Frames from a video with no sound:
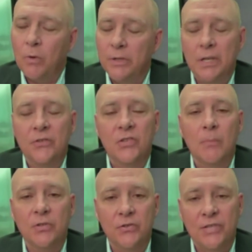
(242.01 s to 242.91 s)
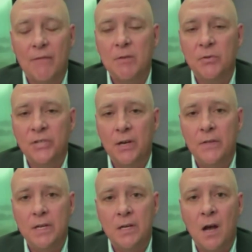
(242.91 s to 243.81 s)
when the consumption is 70% of
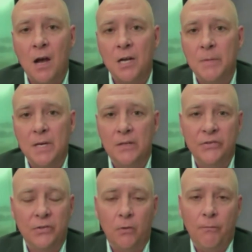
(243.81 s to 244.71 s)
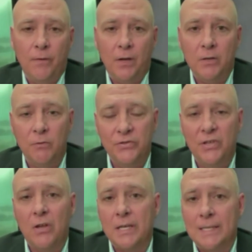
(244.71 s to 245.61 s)
the economy and it's still fairly
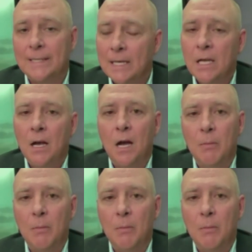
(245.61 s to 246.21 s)
resilient, yeah.